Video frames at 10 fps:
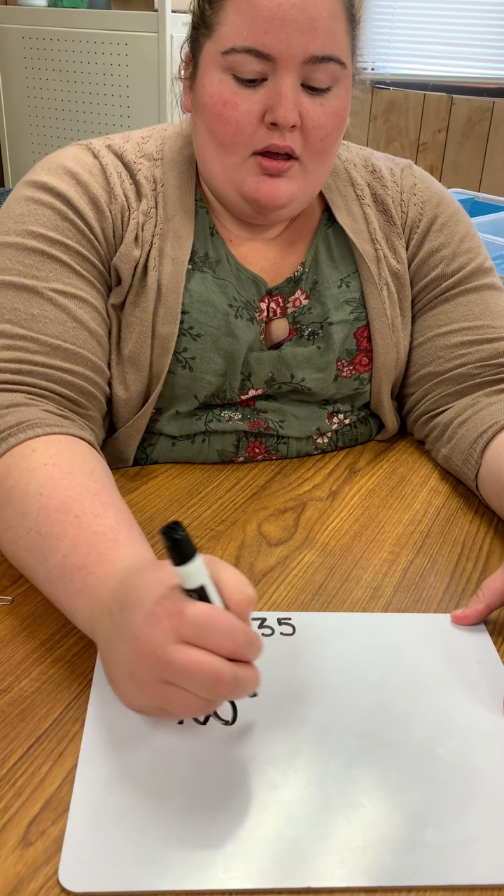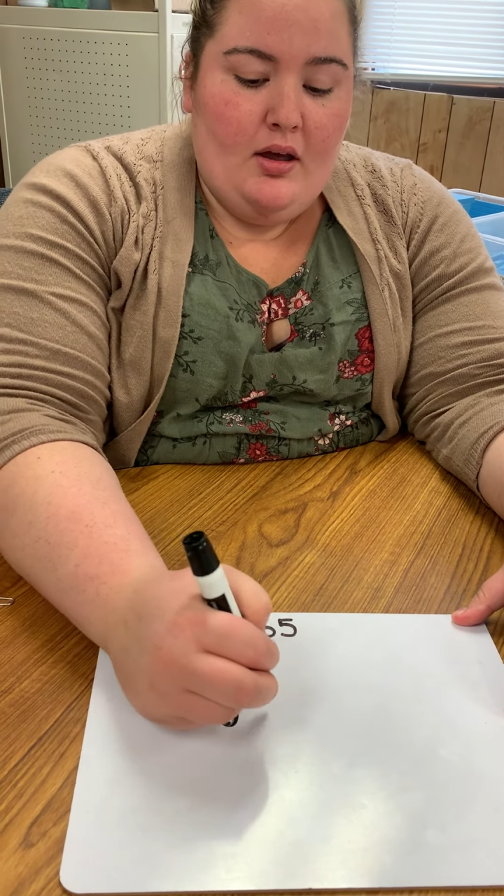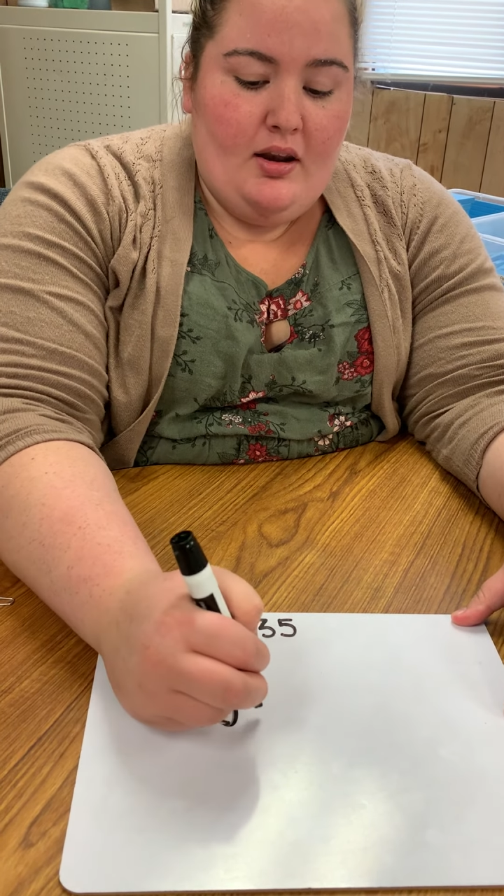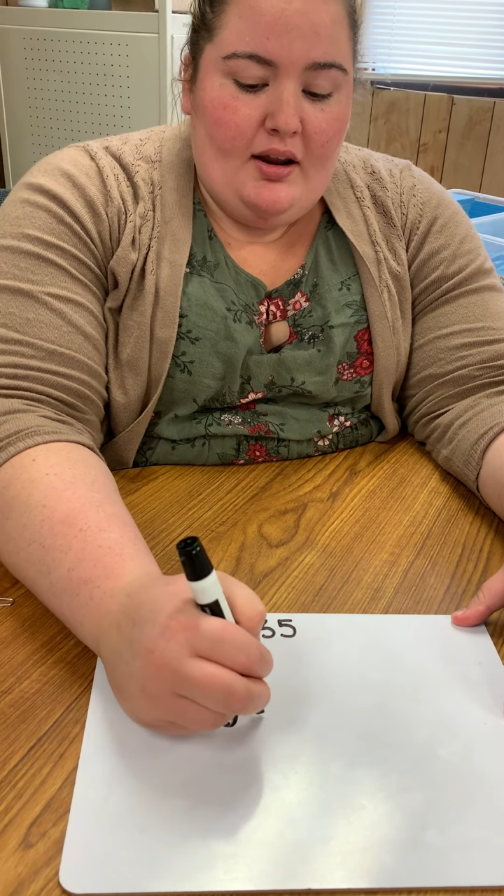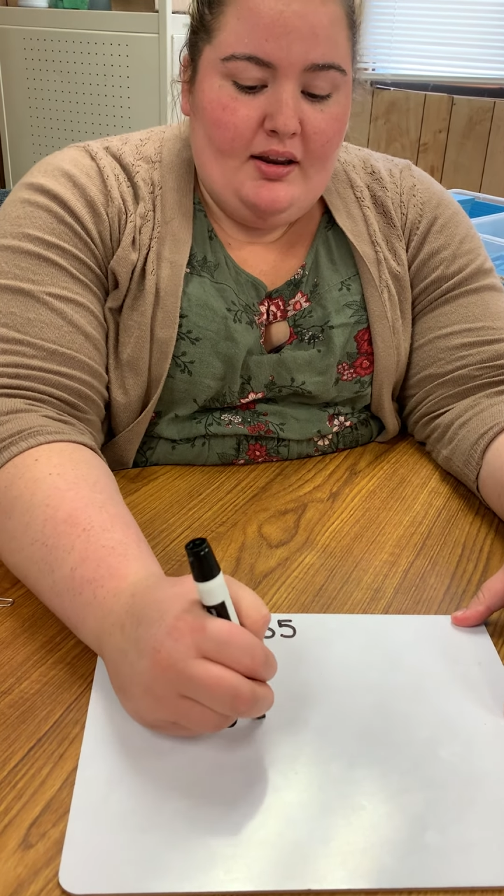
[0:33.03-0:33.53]

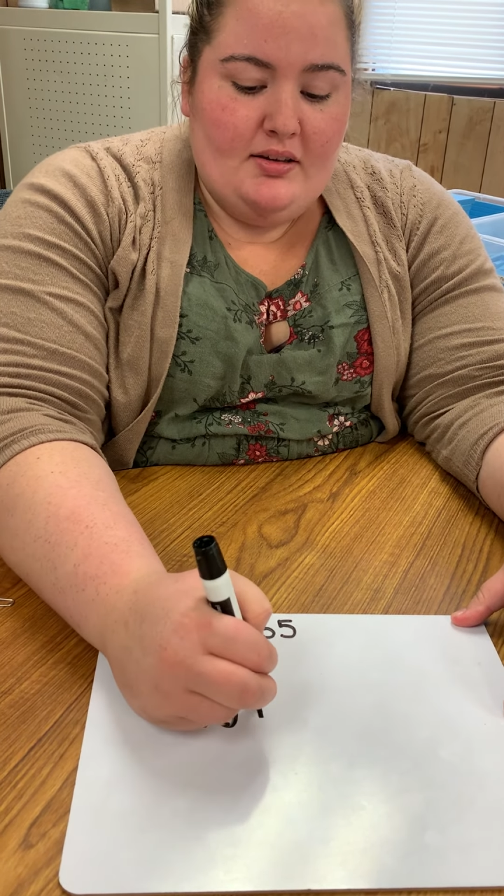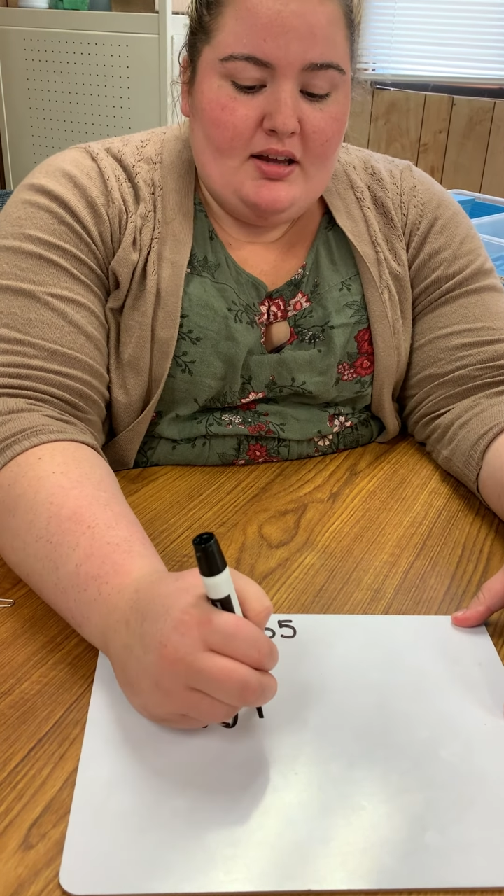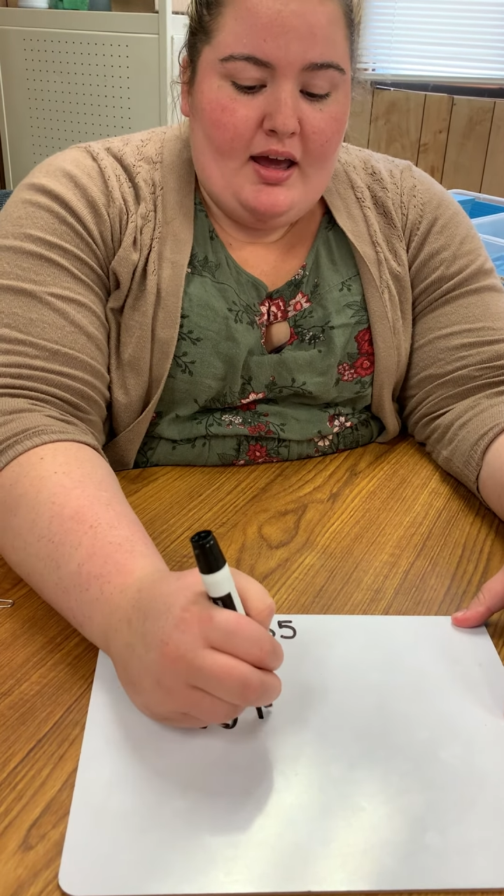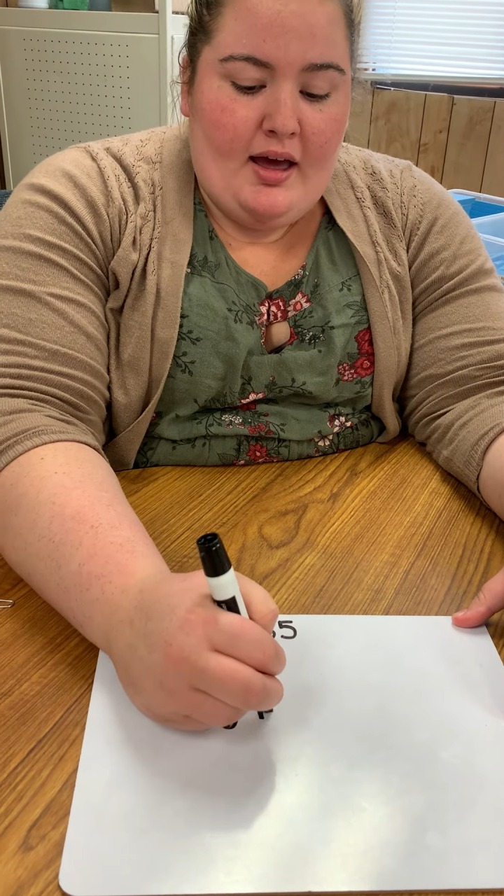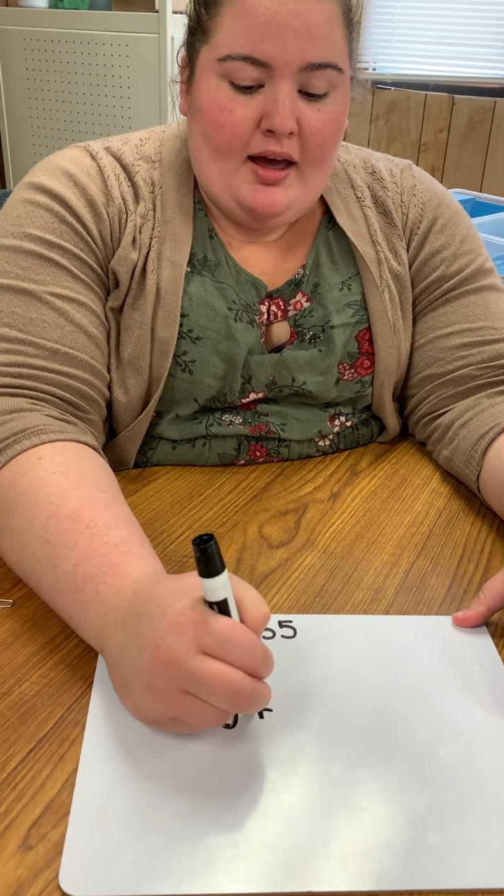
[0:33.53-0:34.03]
and I need
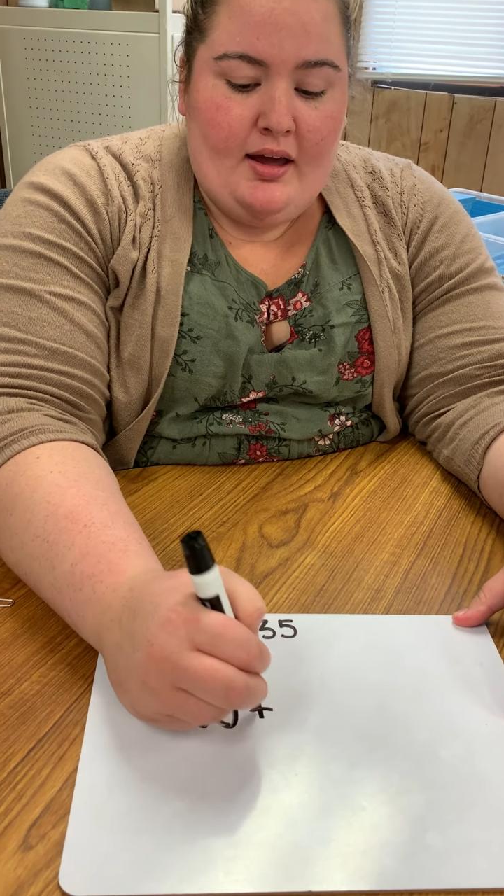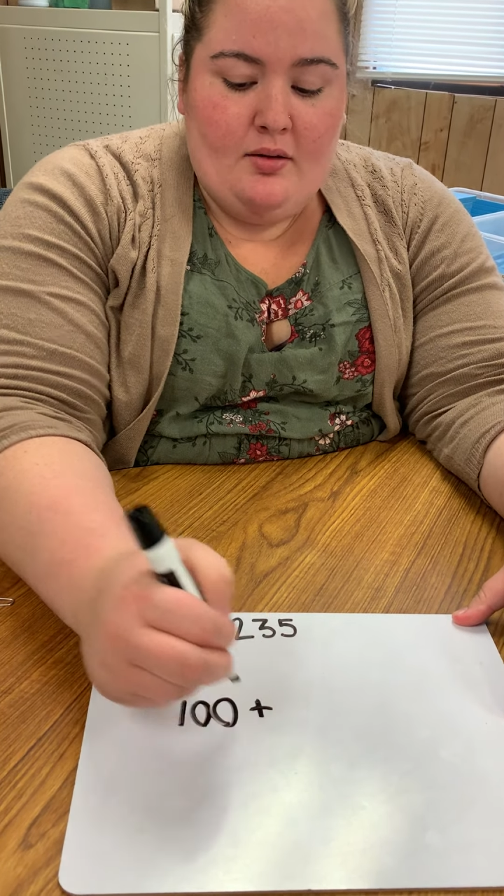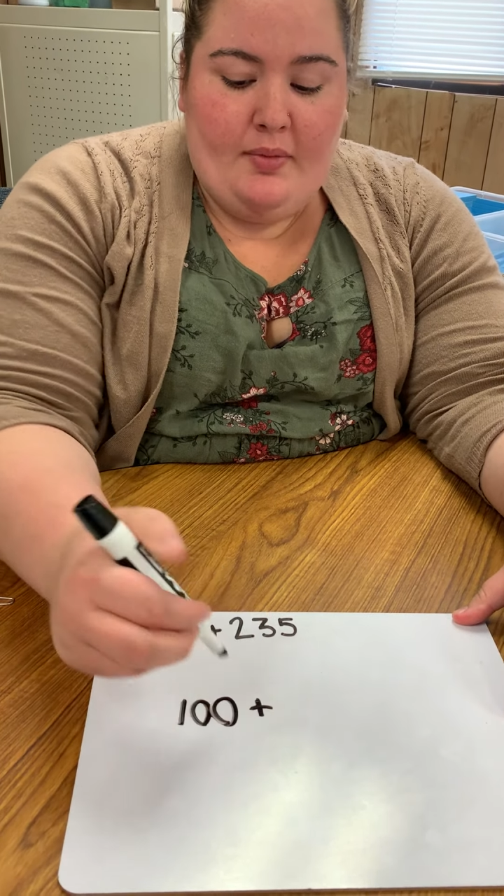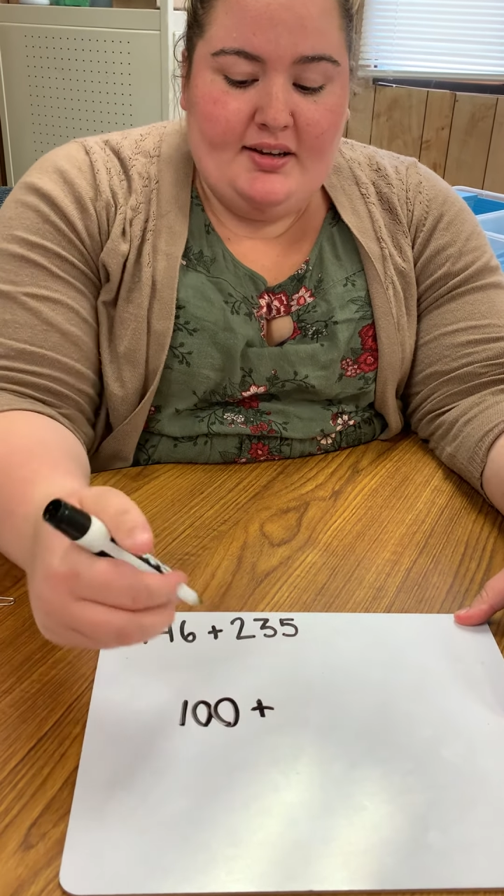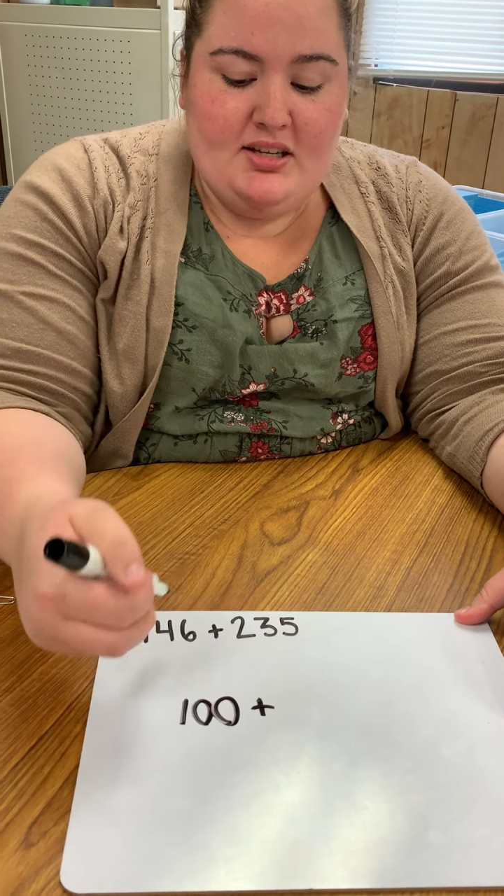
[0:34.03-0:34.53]
to add
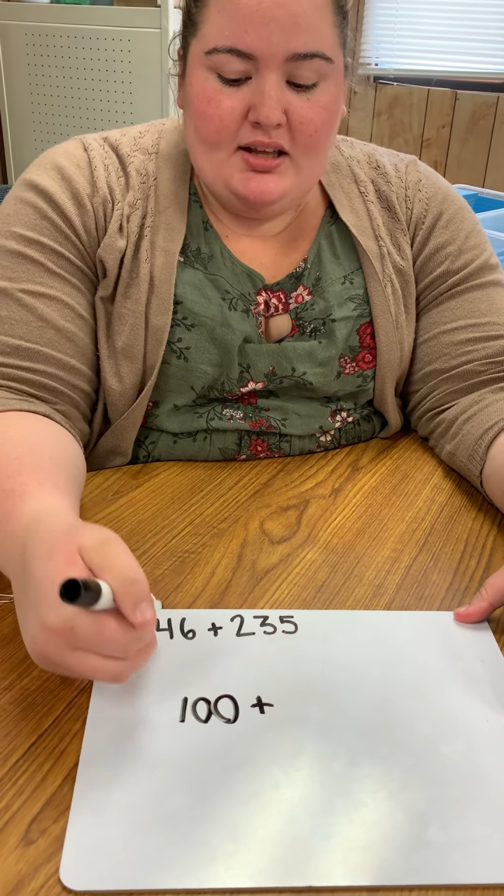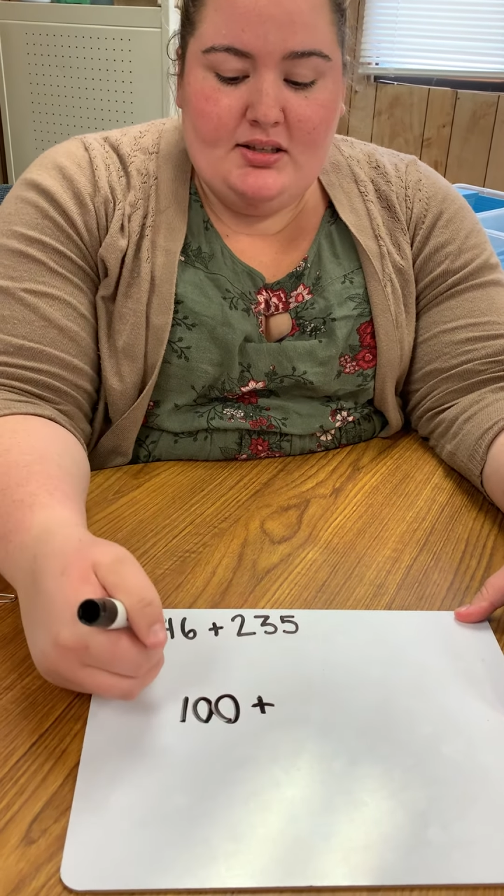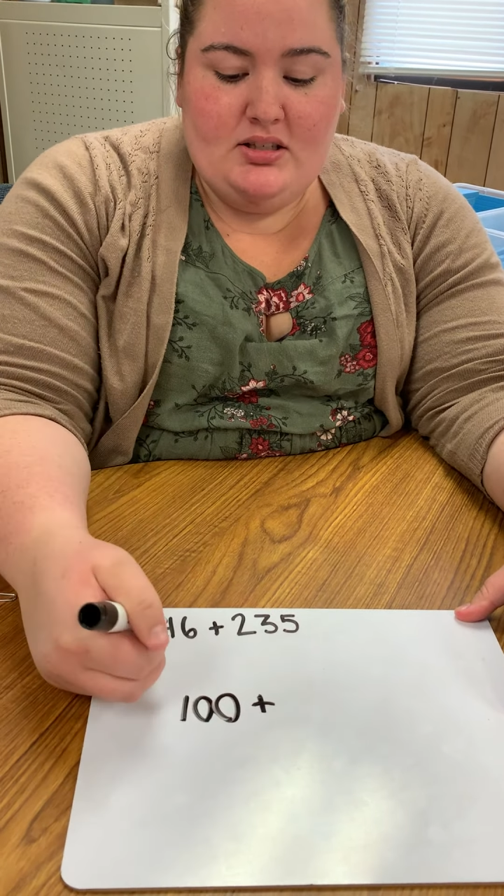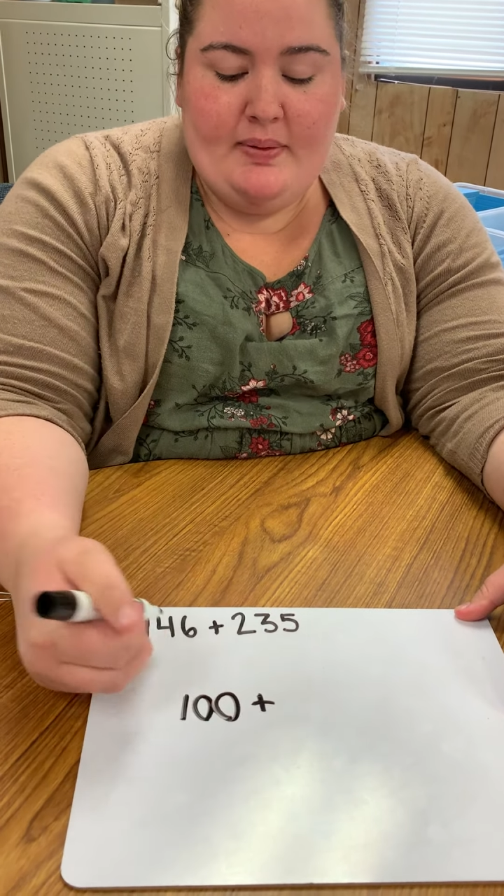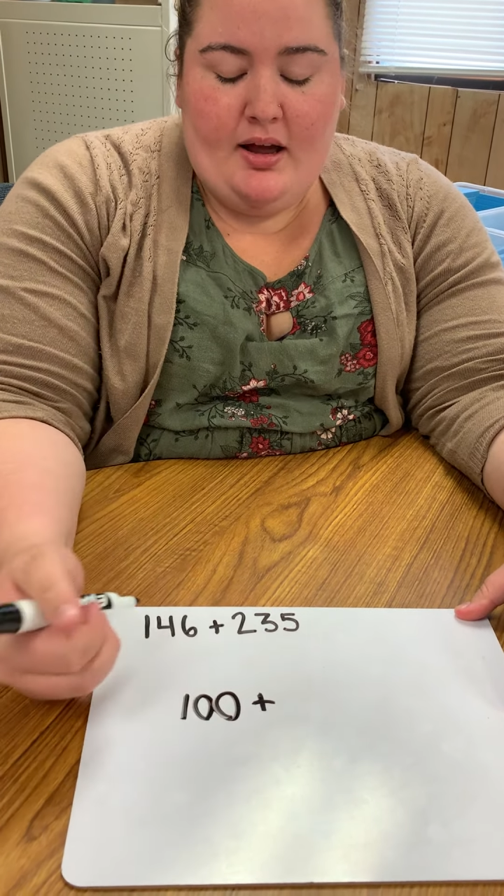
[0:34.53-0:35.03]
my 10
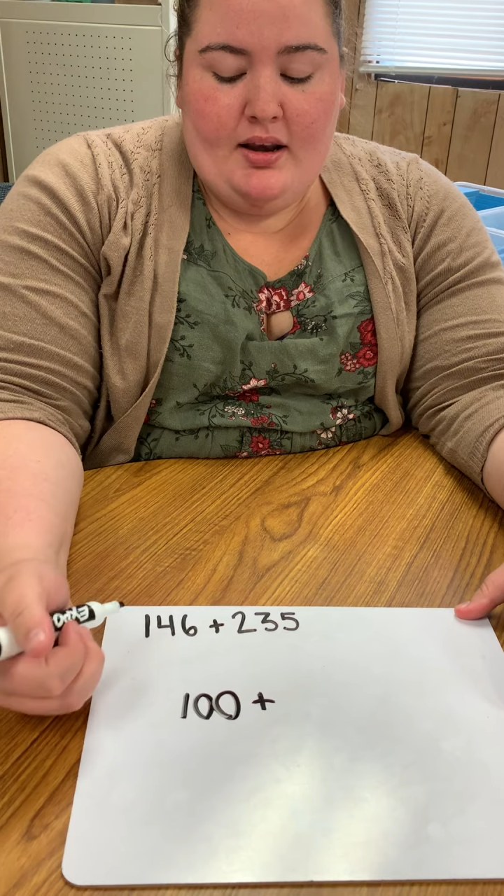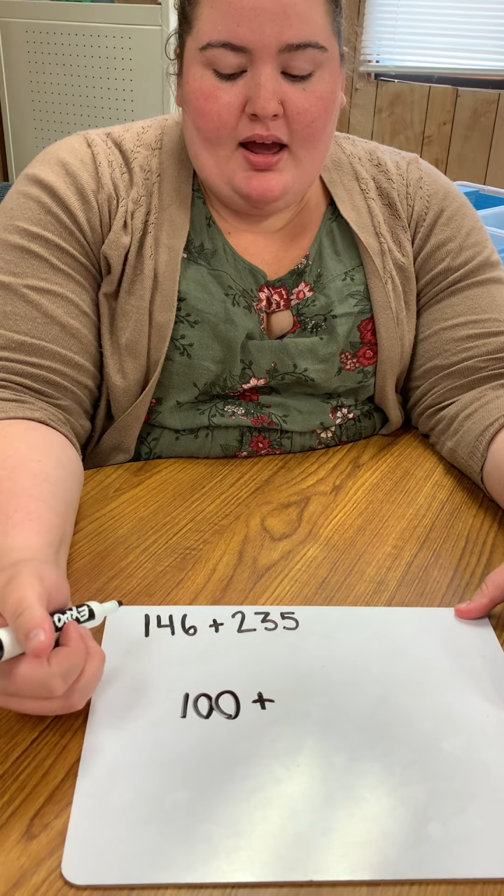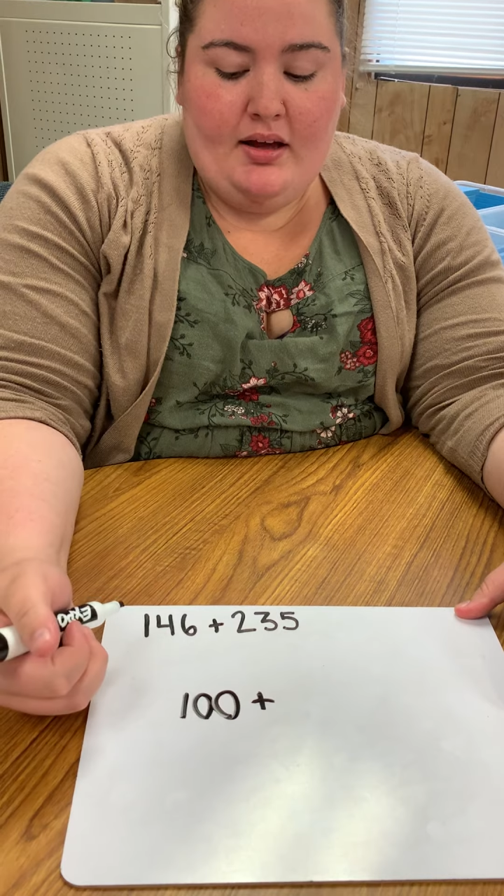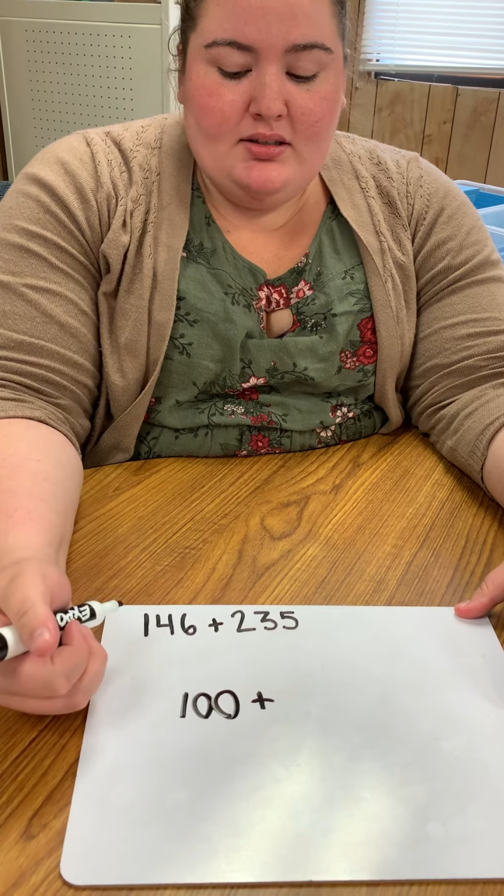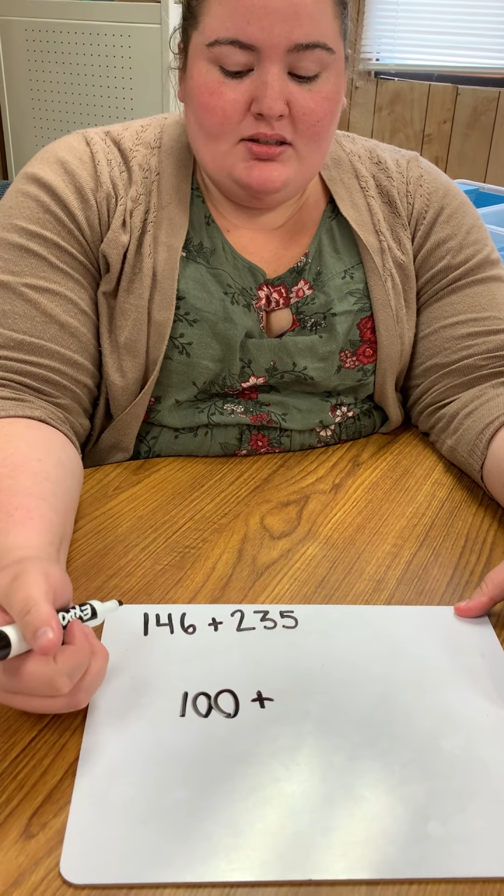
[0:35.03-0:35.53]
spot next.